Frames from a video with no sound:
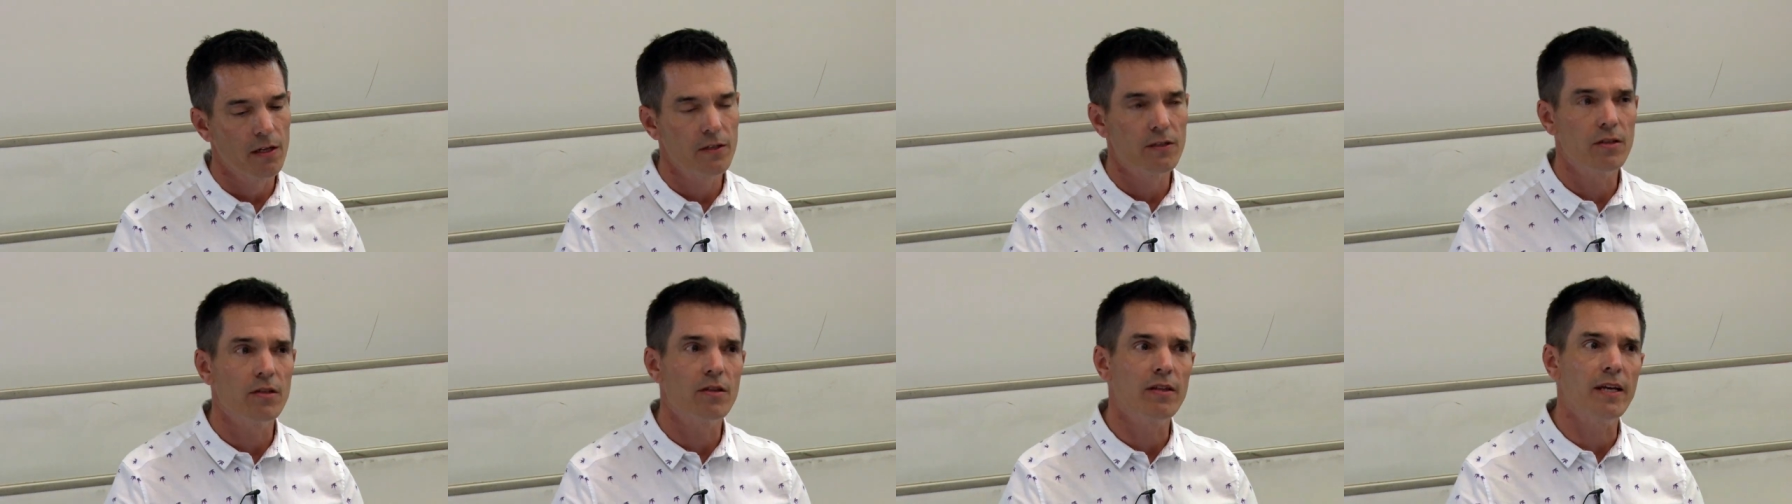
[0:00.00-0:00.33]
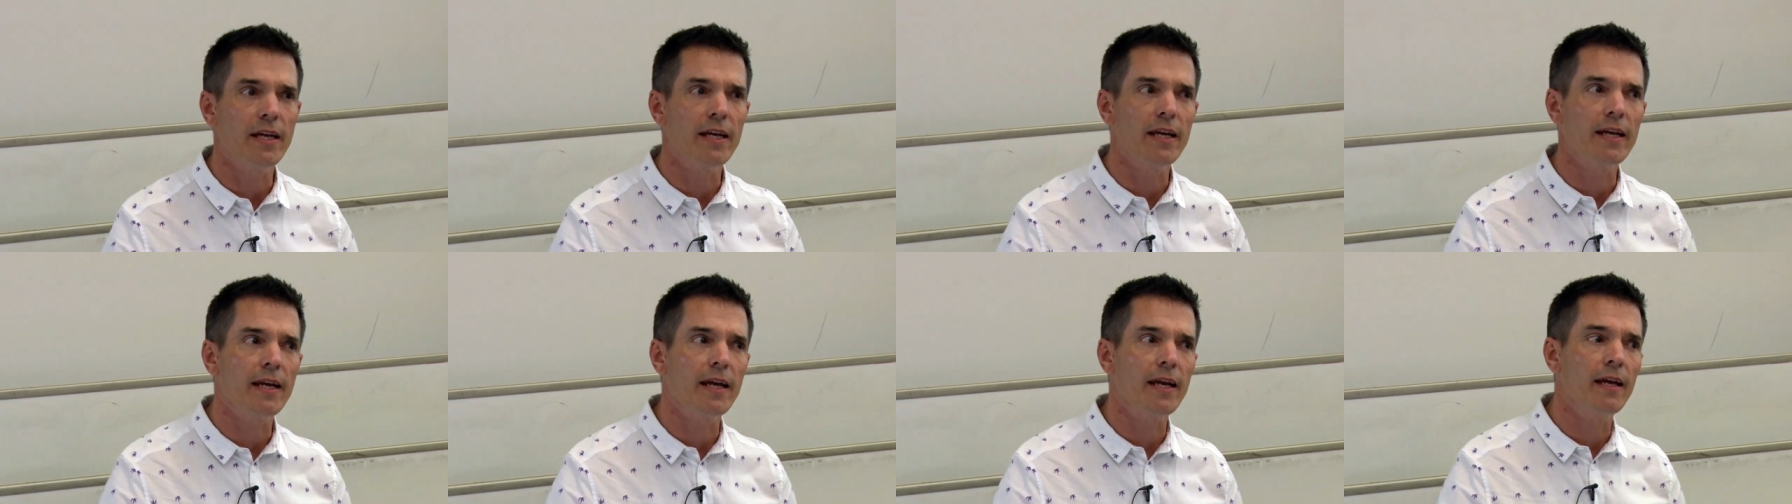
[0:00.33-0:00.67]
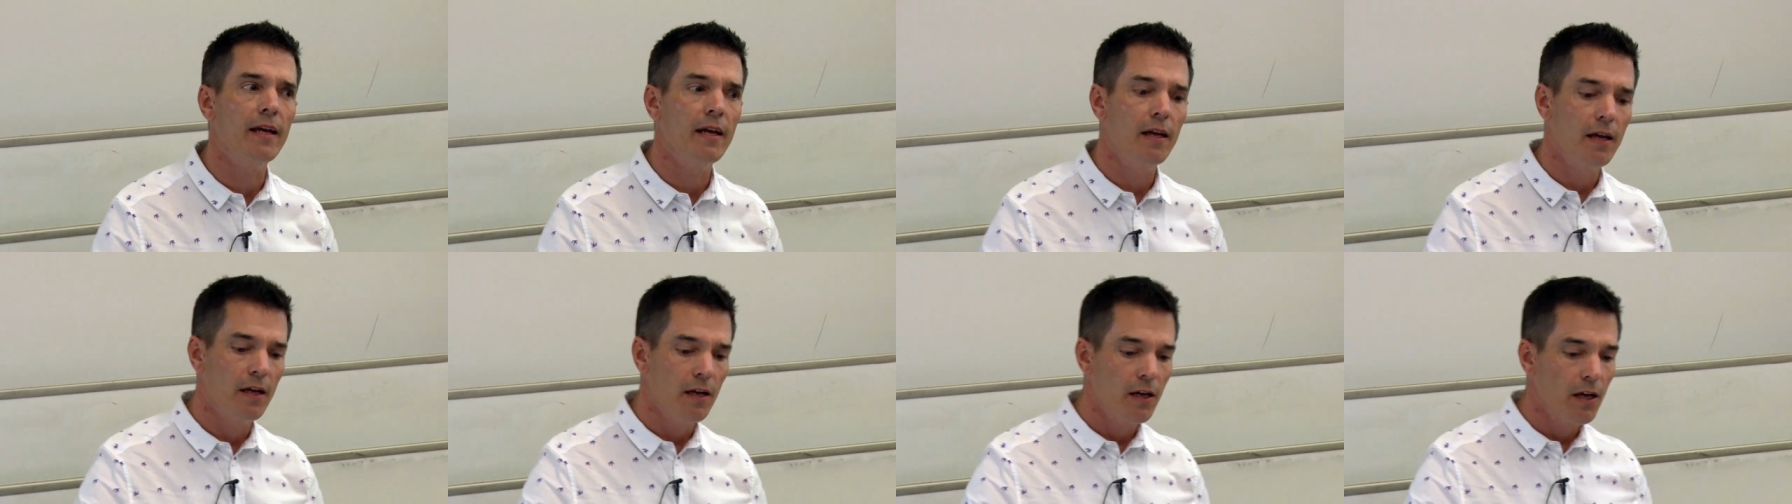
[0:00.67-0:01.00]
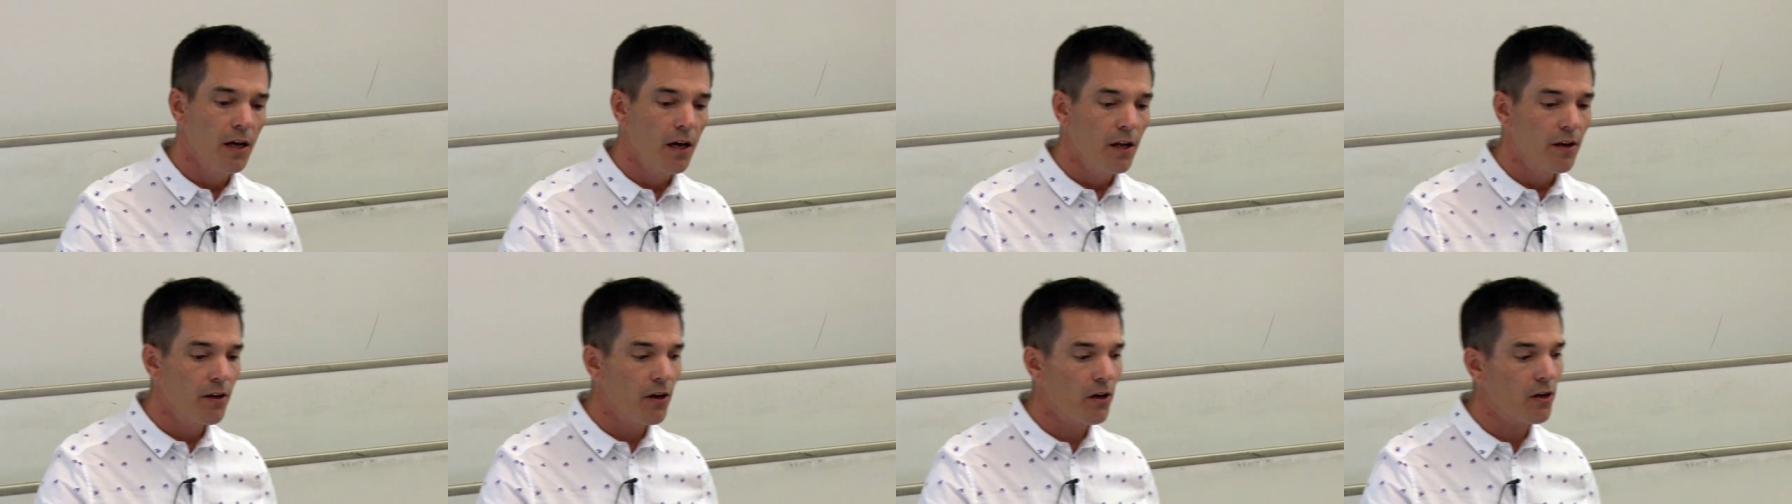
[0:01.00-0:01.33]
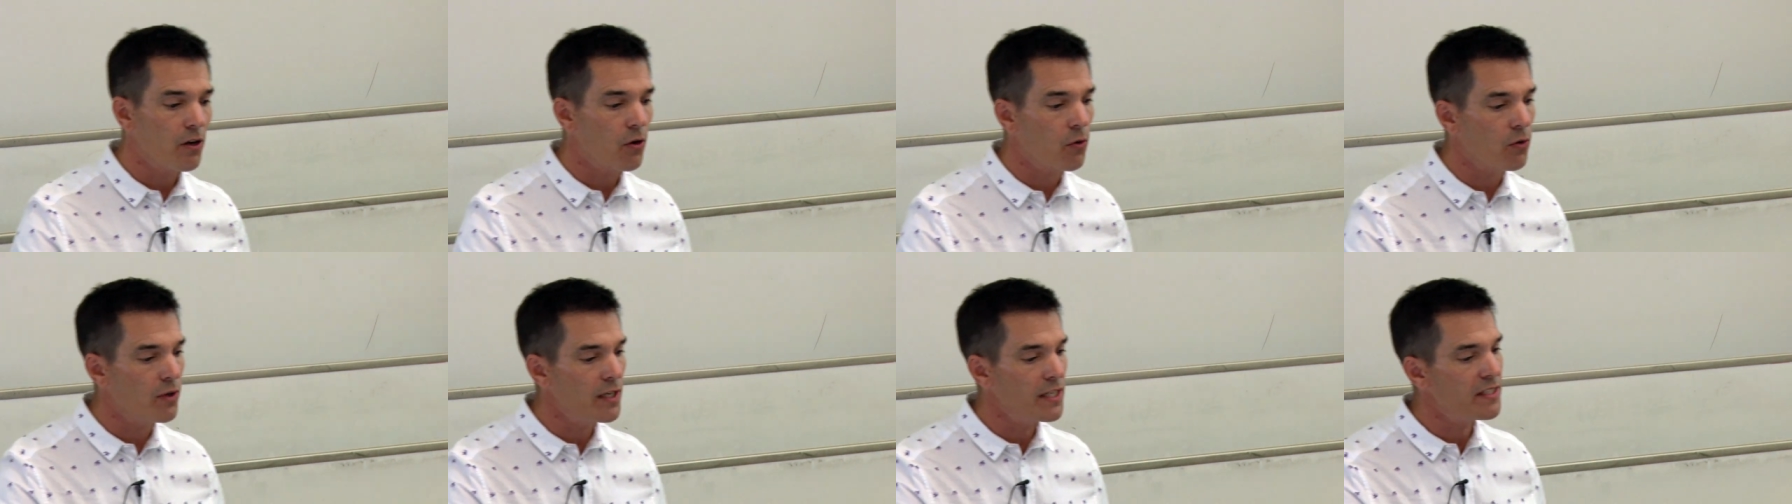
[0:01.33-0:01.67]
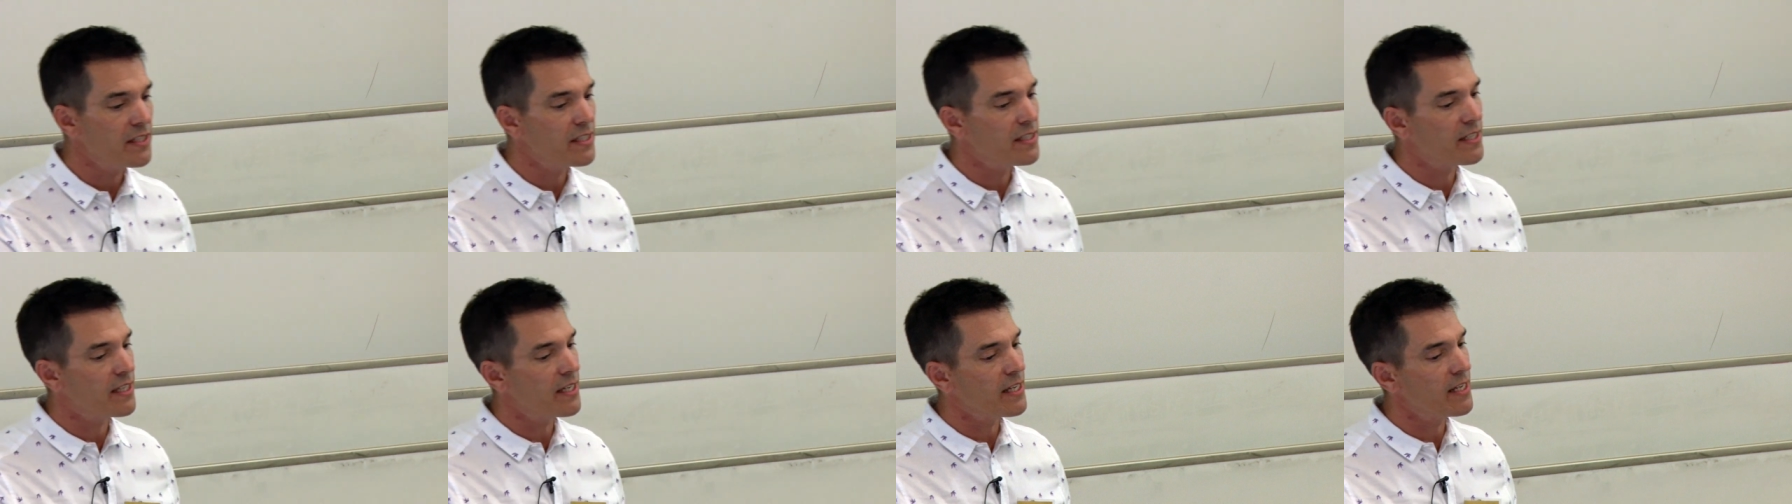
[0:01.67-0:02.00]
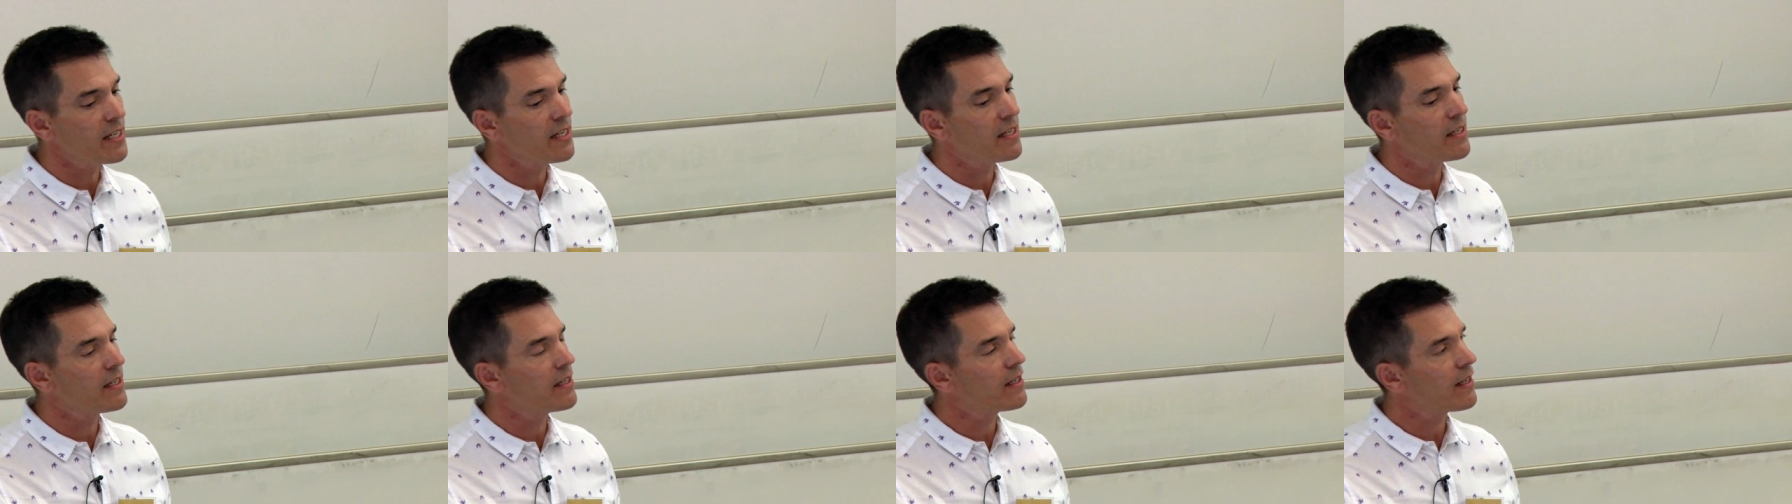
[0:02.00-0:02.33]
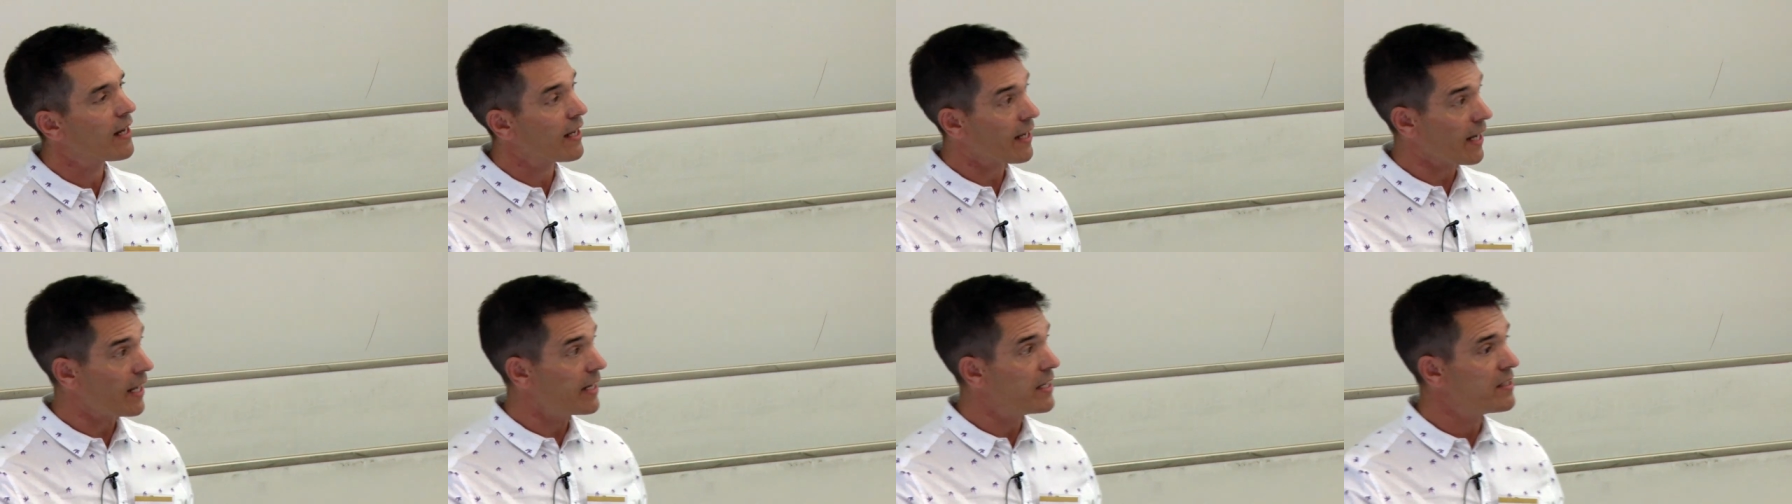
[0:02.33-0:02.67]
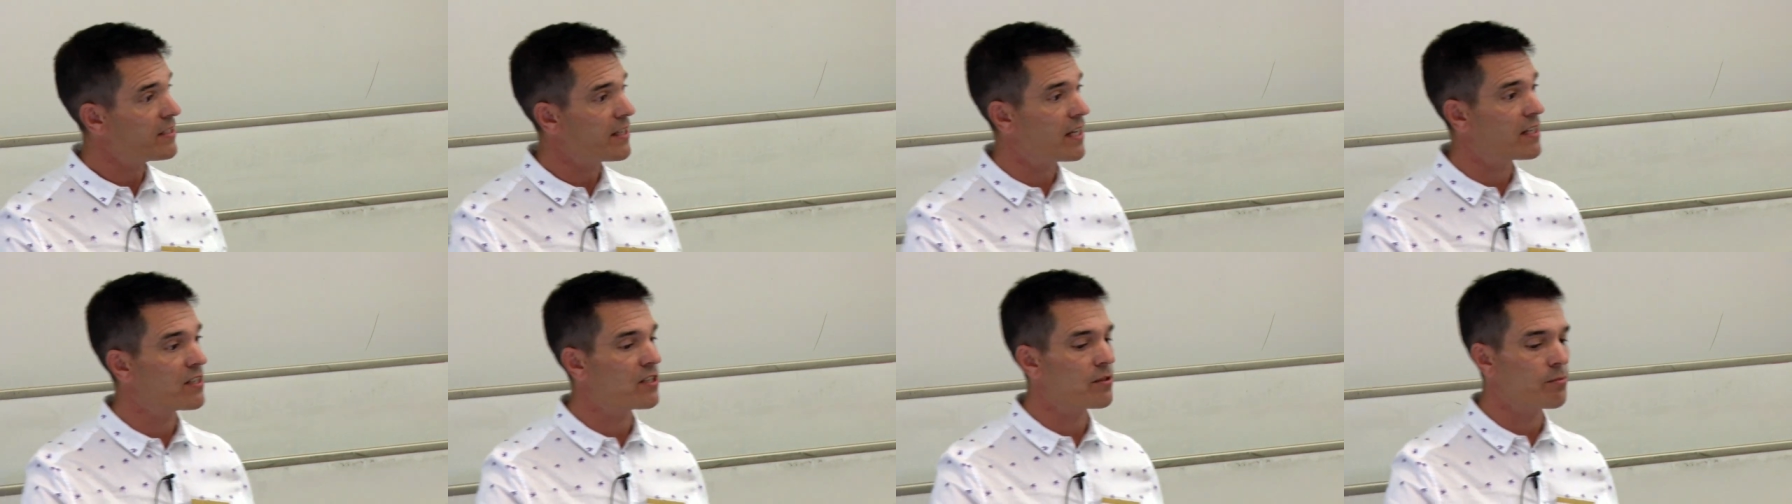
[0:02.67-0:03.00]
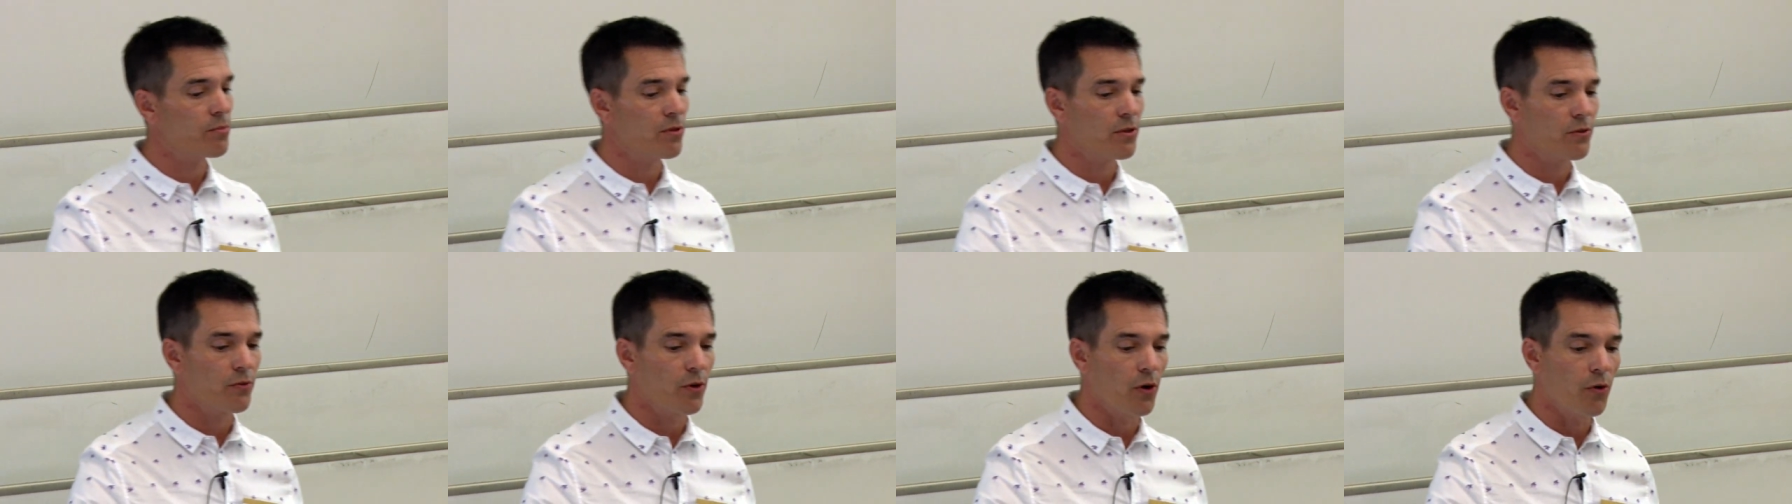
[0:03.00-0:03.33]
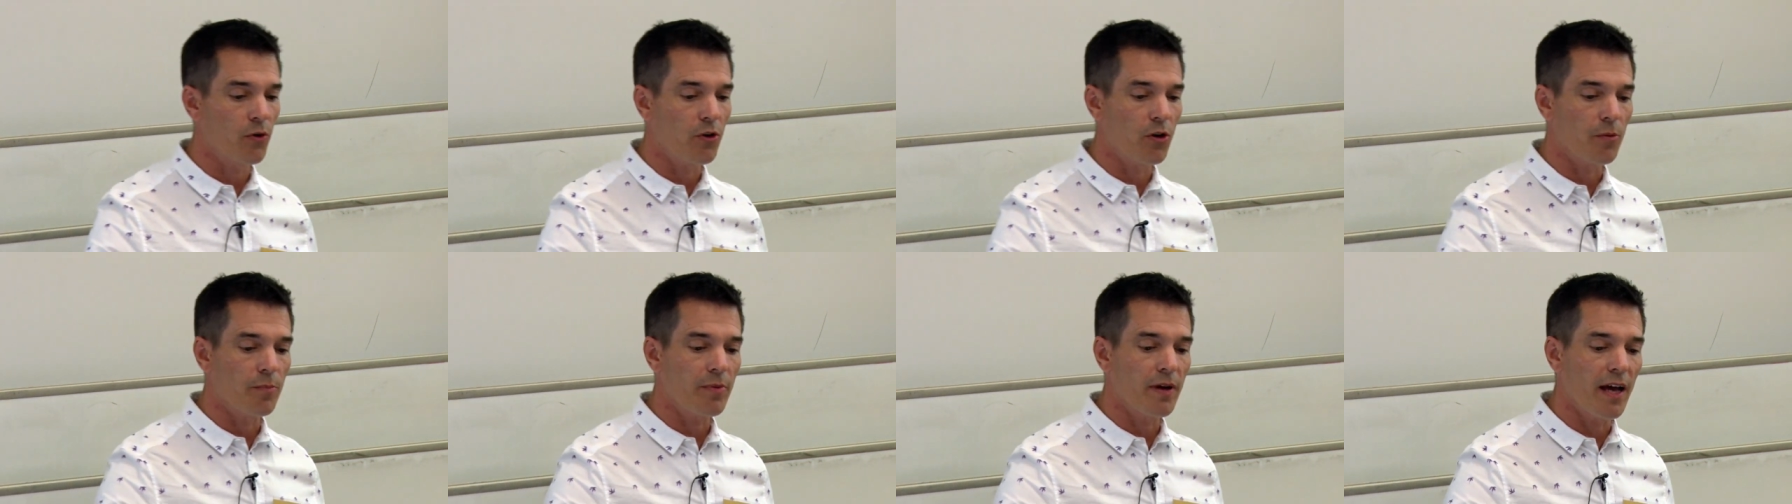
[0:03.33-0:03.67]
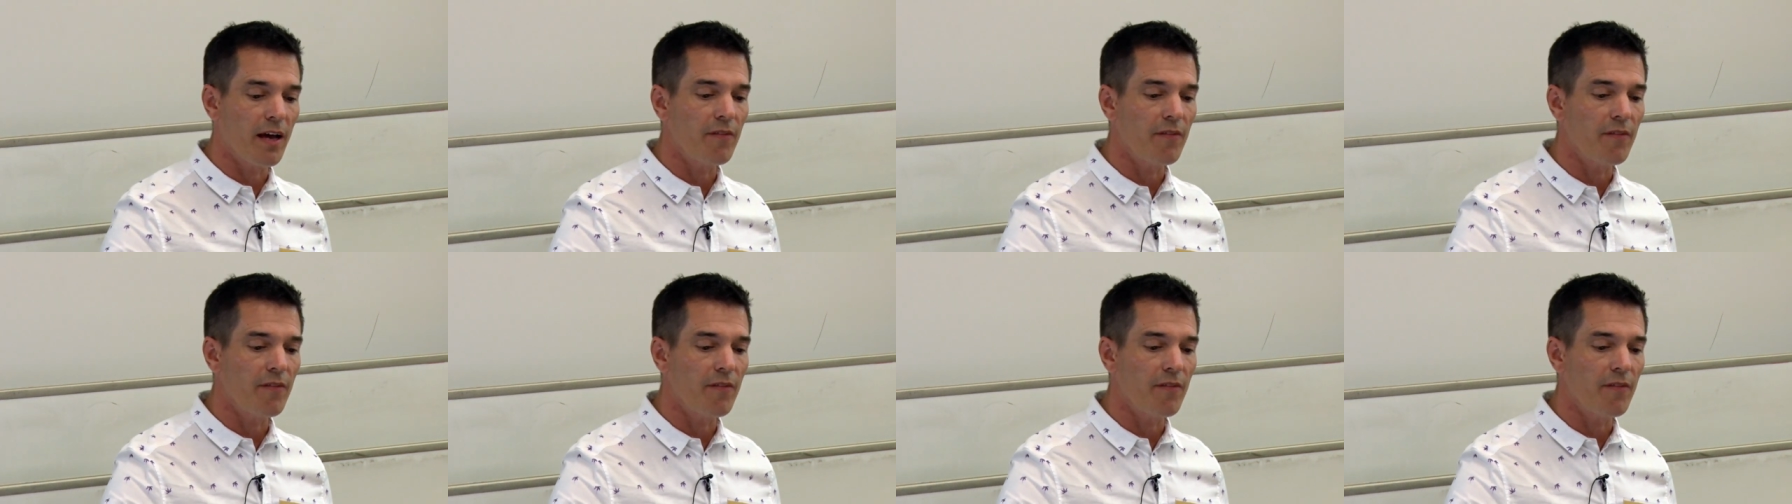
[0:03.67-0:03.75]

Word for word: to thinking not only did he, like any sensible grown up,